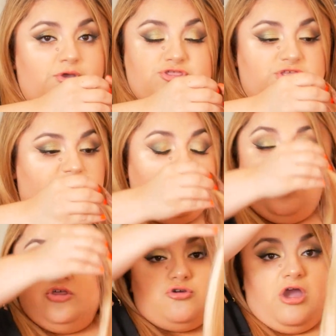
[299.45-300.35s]
you can always
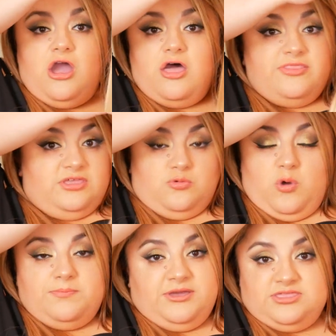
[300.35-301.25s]
just try
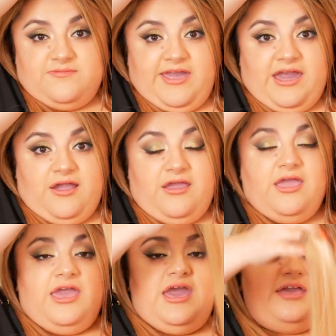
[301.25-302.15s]
on this one piece of
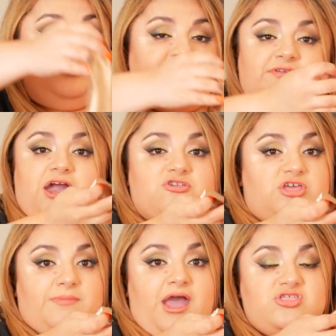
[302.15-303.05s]
hair and see
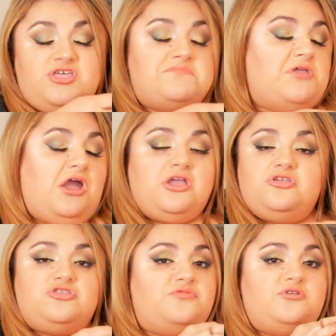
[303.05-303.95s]
if it actually matches.
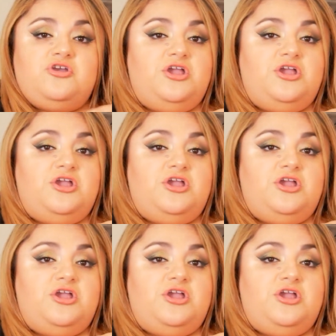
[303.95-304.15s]
Now you can